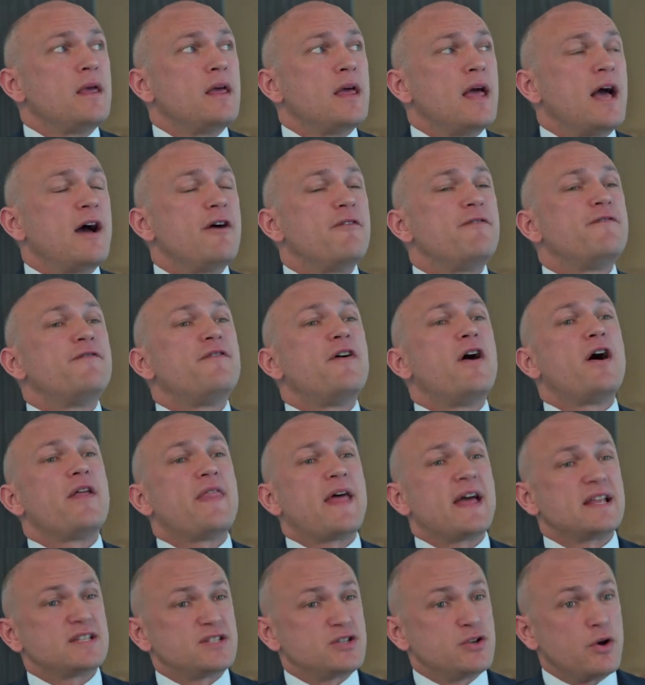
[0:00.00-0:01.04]
how far
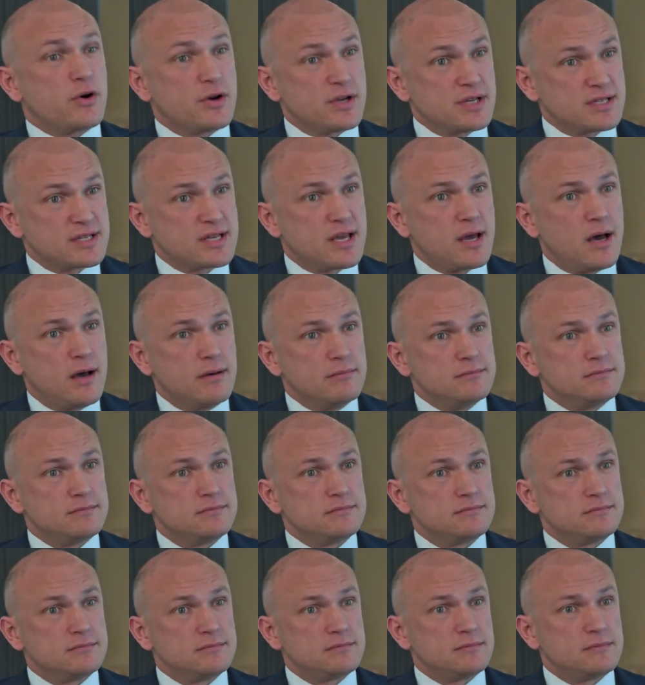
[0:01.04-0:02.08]
that stock has come
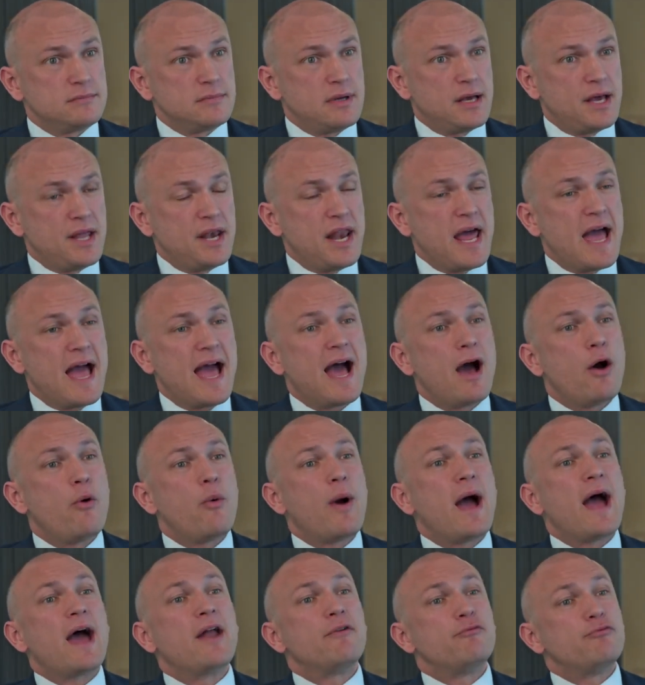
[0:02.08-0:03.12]
and
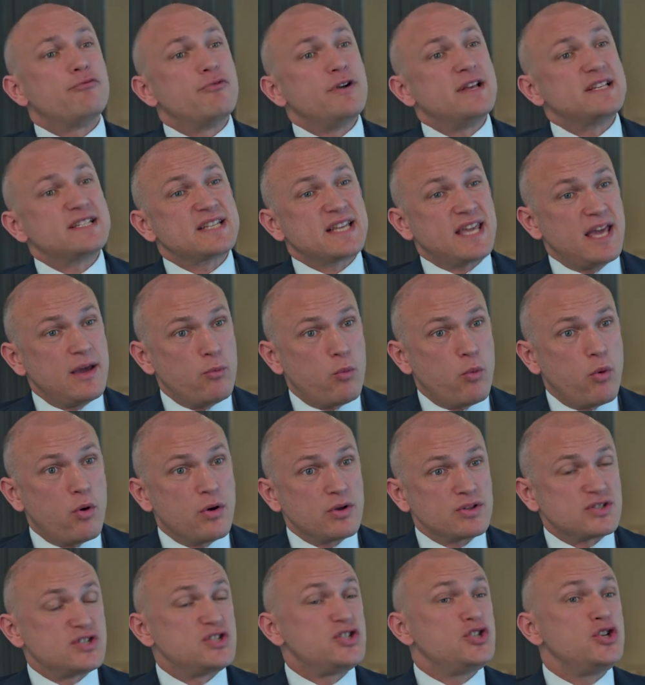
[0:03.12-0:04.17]
how at risk it
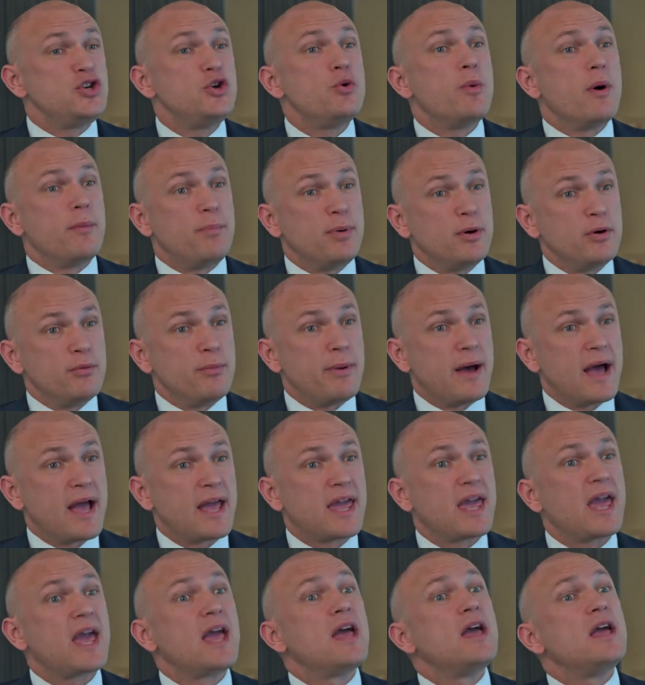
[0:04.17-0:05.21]
was to a
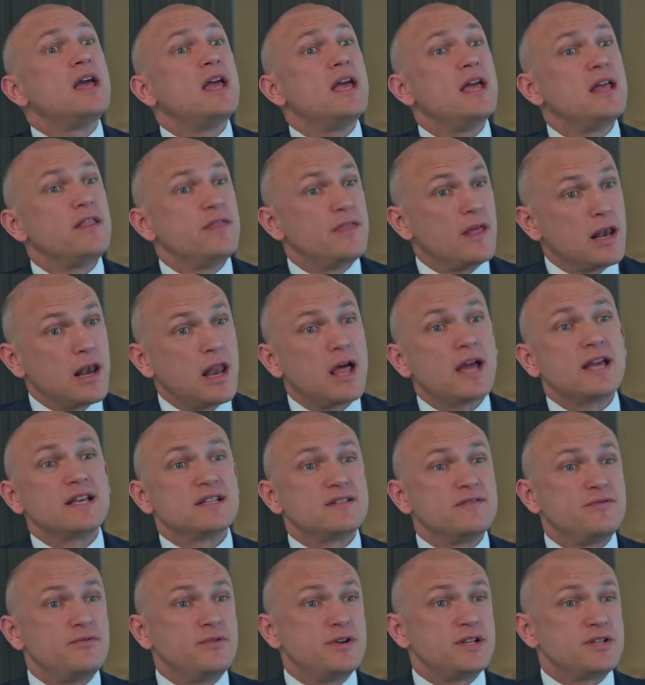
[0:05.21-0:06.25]
pullback, the
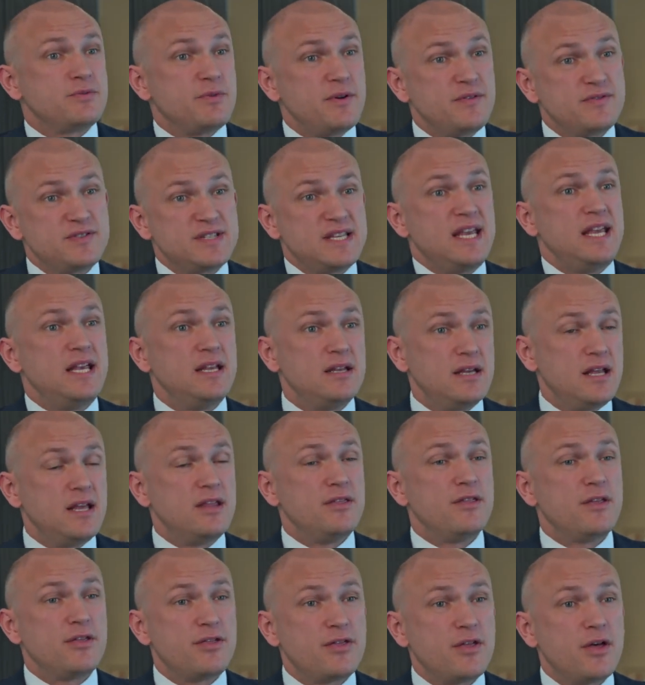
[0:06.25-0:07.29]
likes of which we've seen
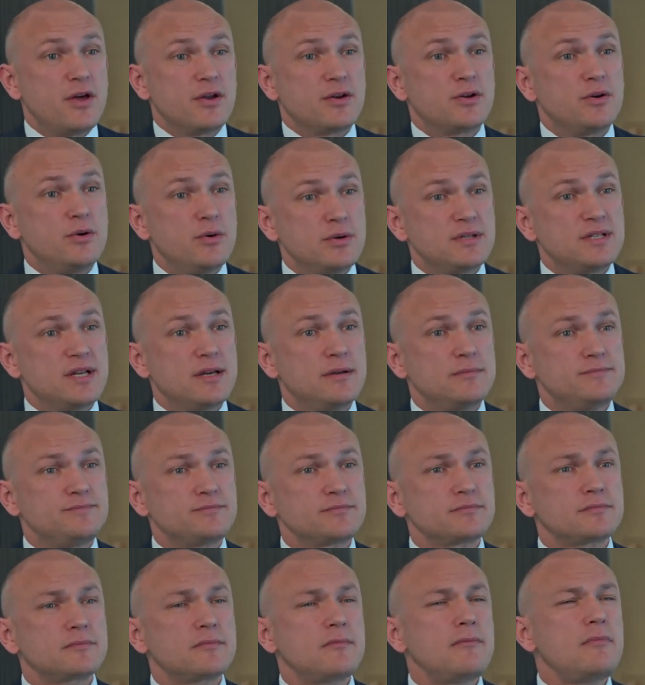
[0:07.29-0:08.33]
in the third quarter.
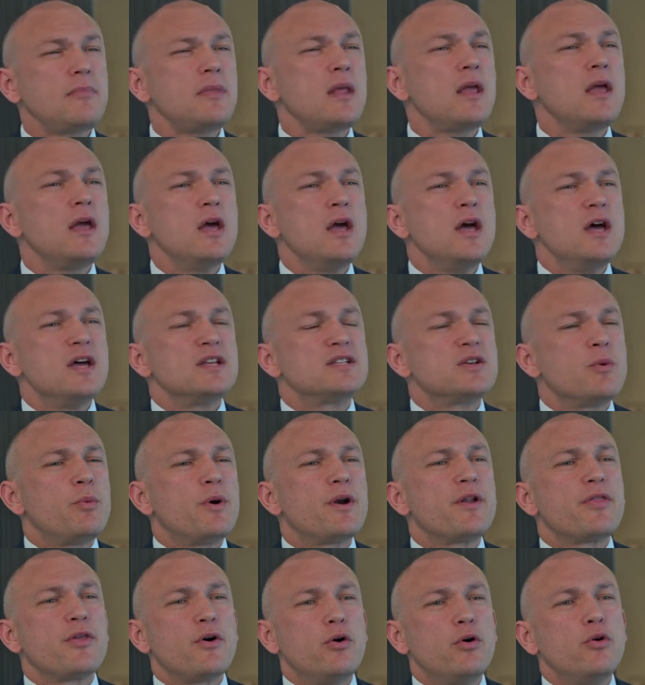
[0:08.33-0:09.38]
So
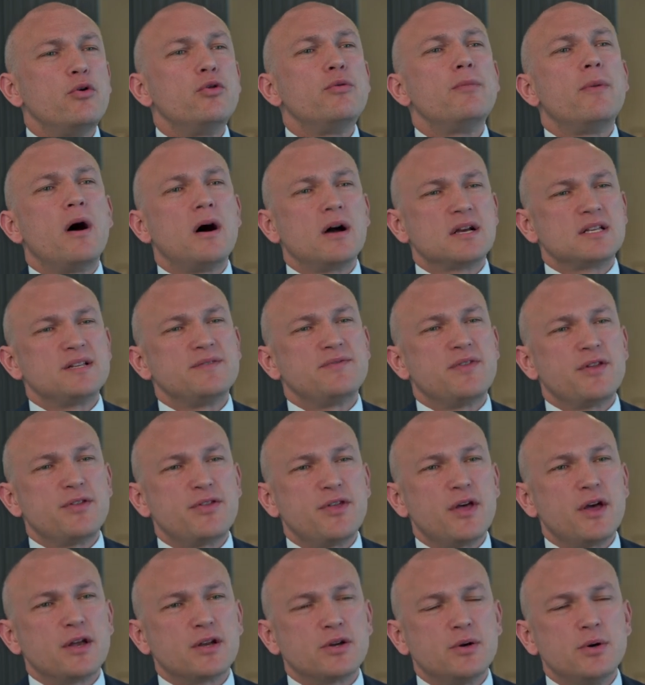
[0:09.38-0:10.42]
one of the hallmarks of the
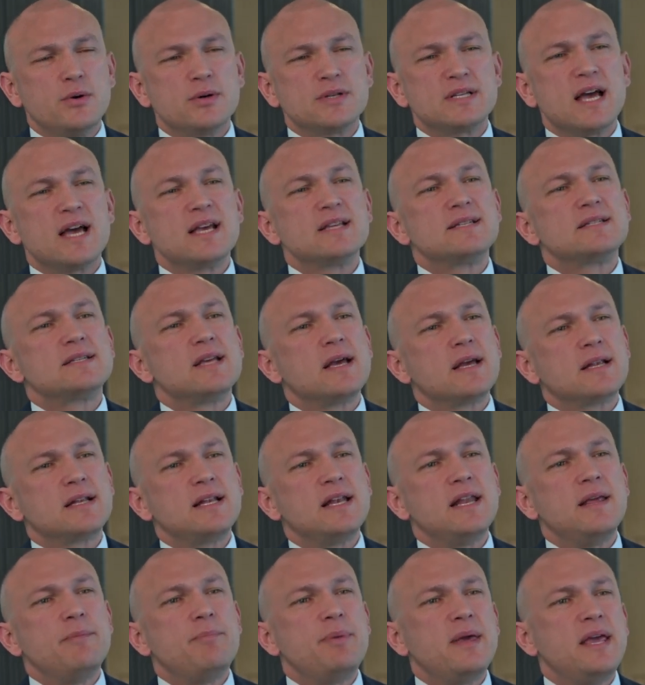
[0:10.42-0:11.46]
third quarter has
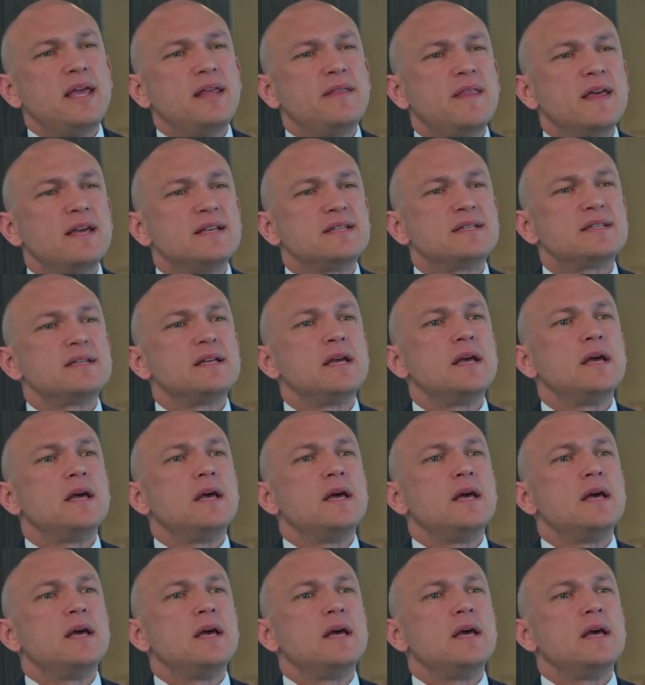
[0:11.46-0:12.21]
certainly been this